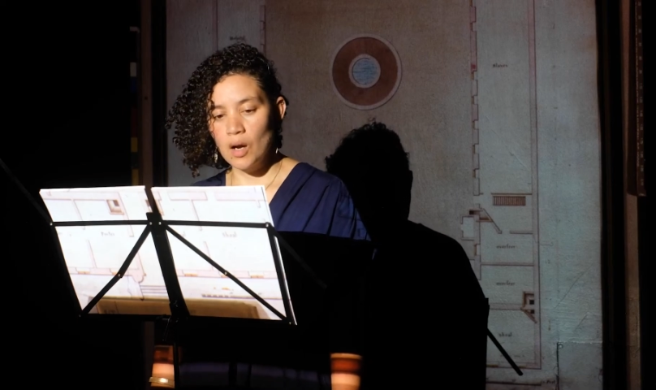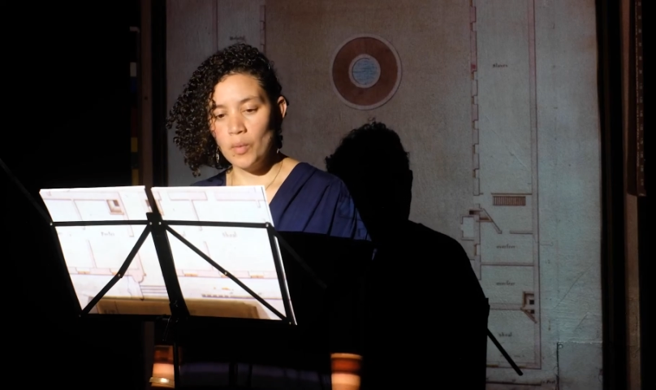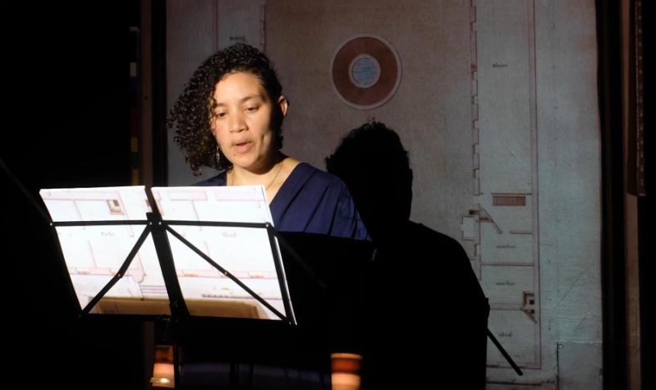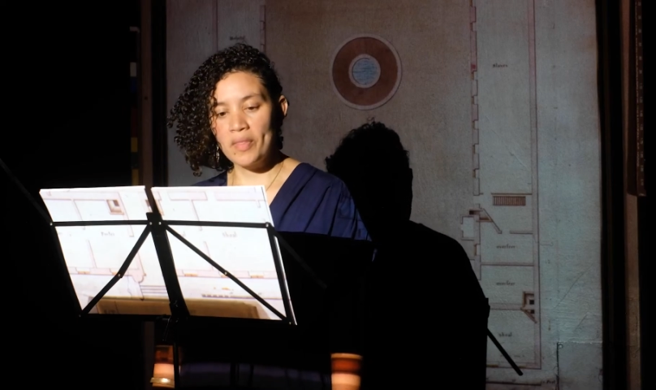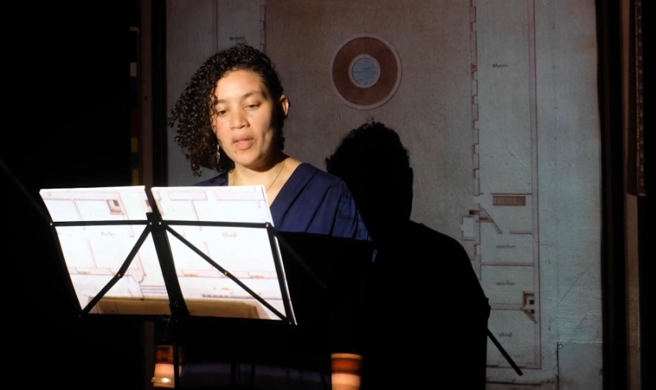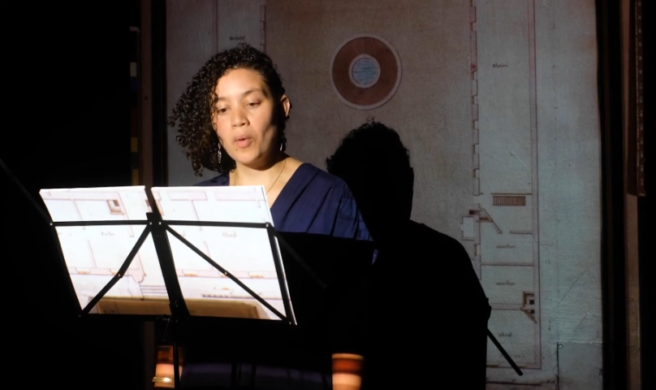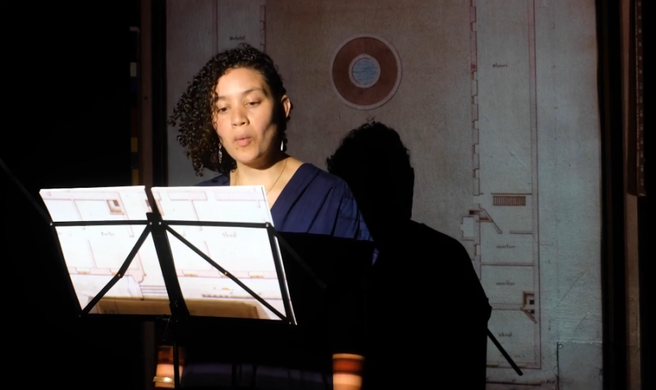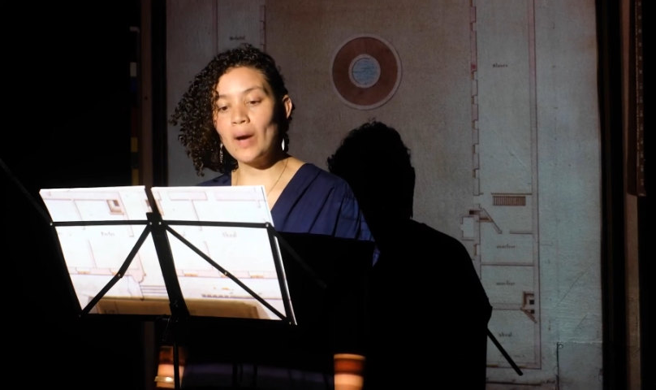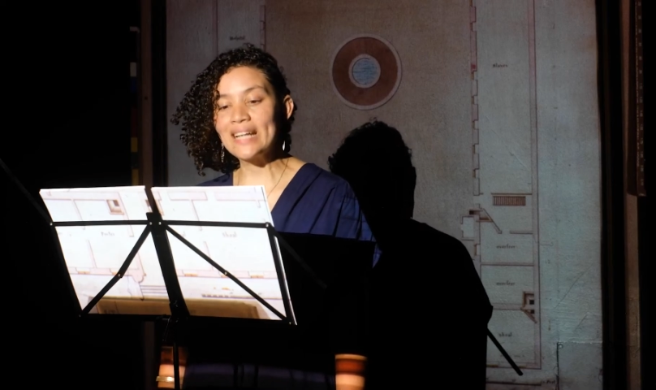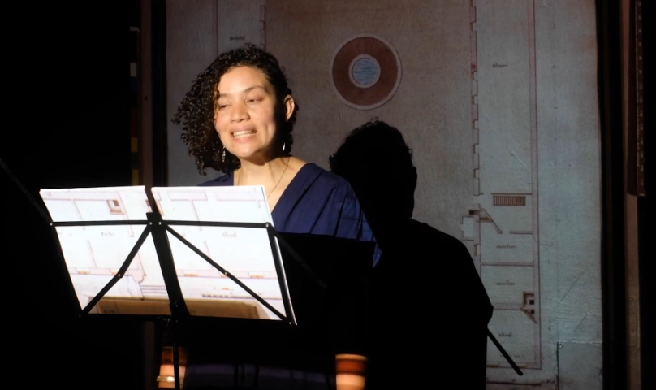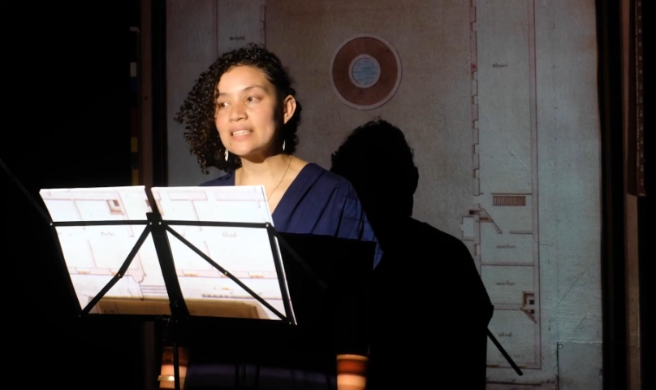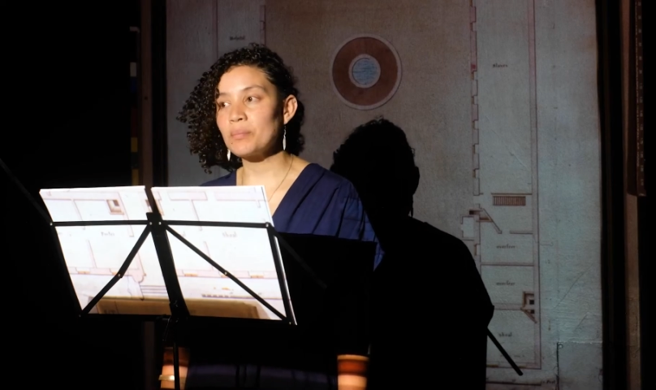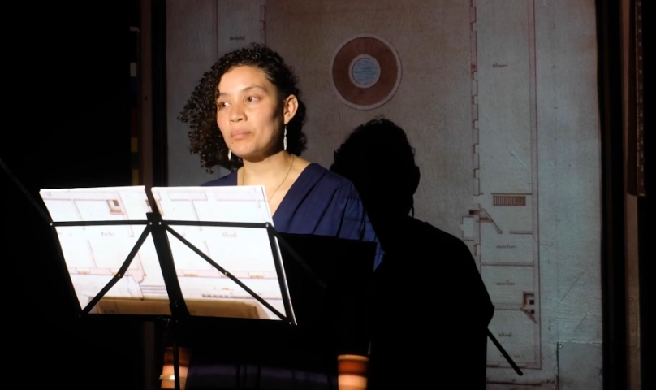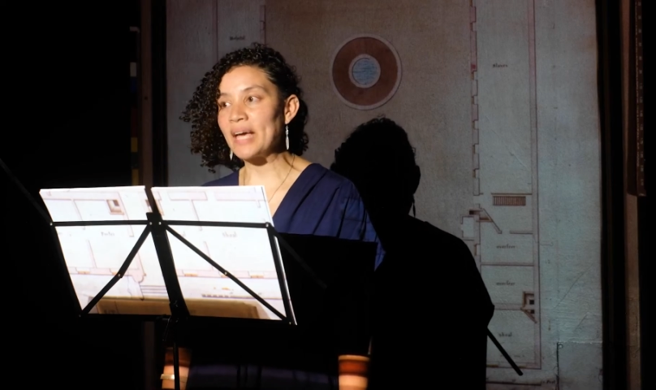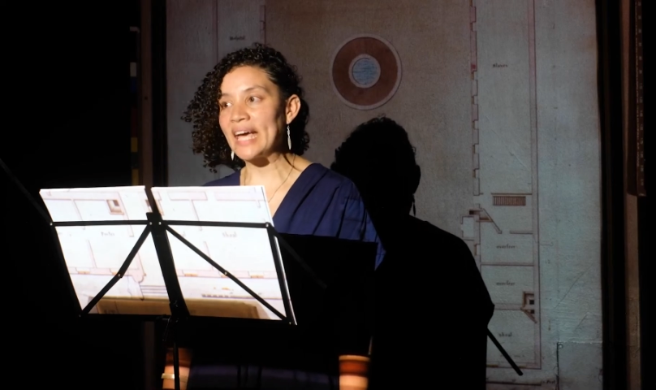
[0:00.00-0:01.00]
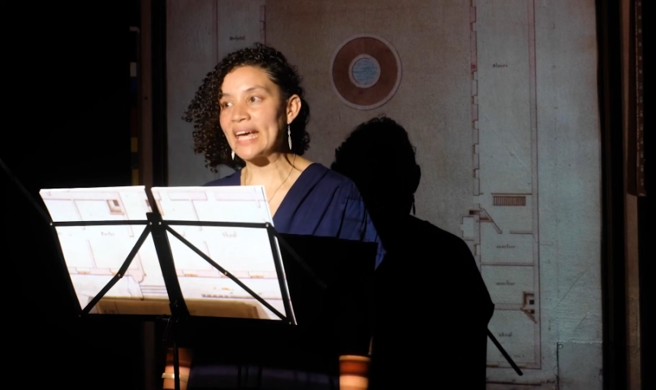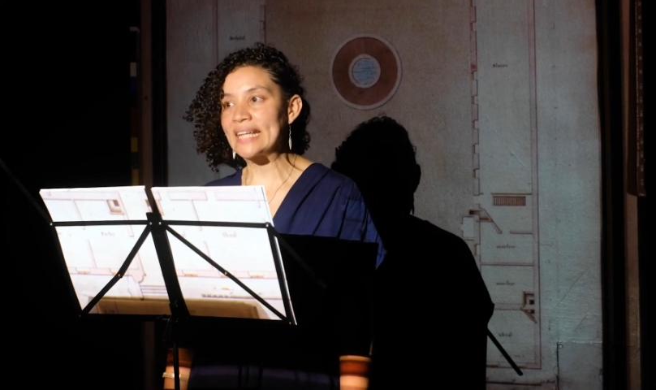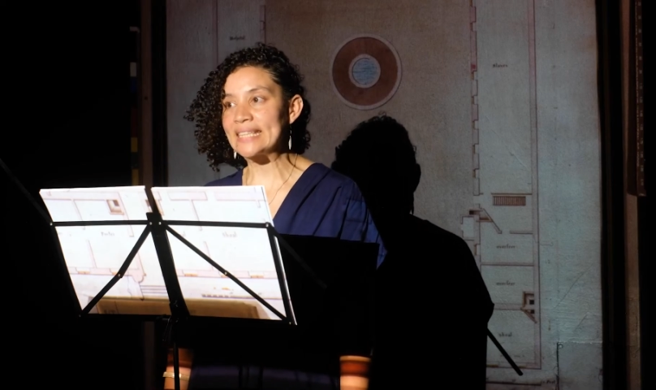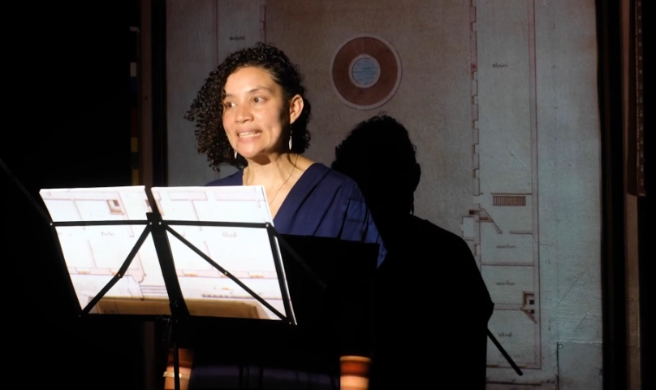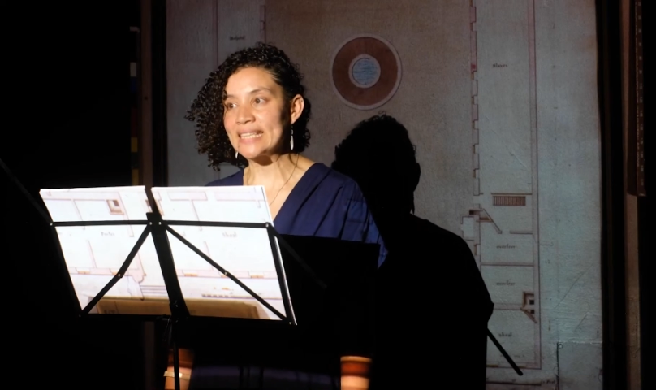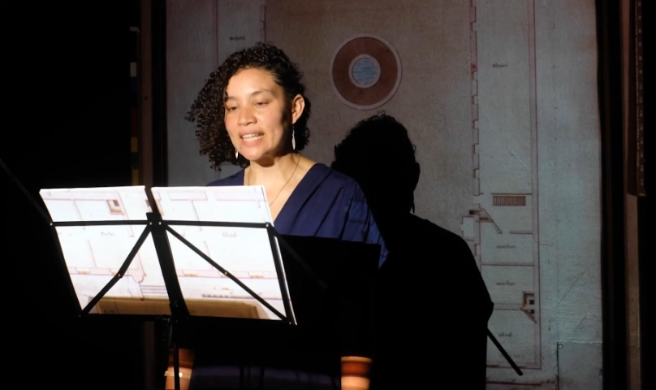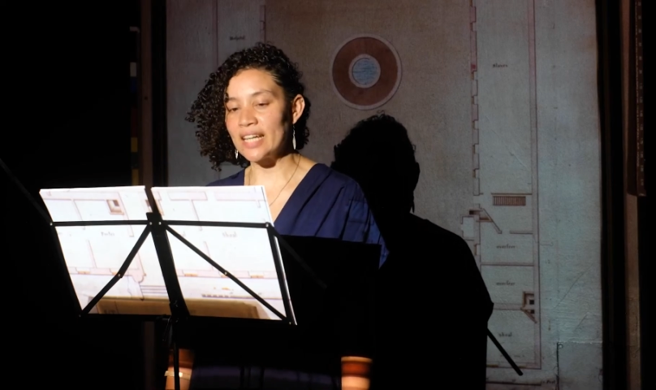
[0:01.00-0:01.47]
when the white
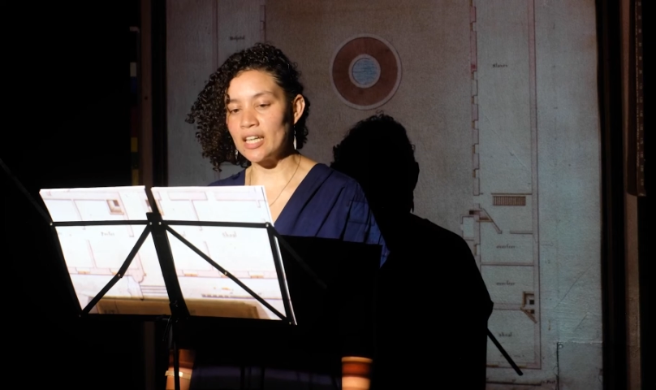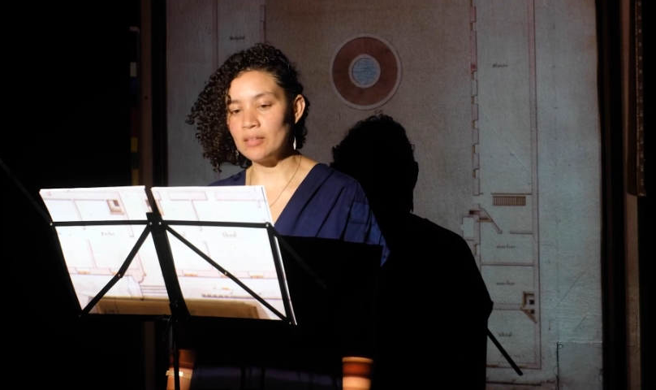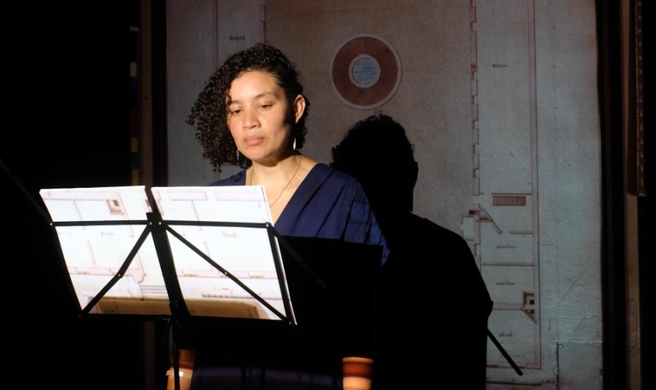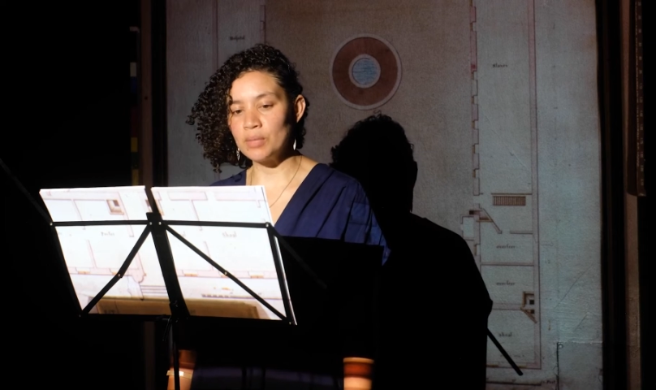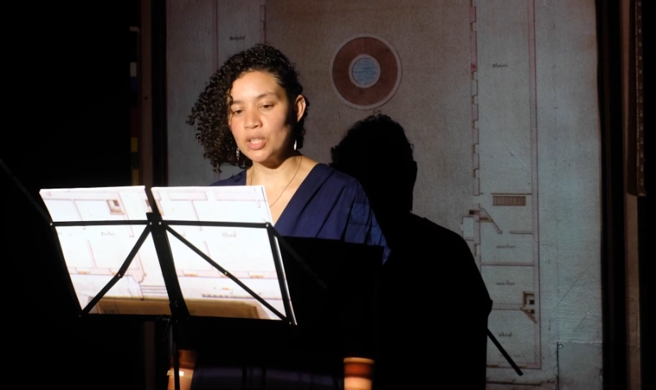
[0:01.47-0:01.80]
man came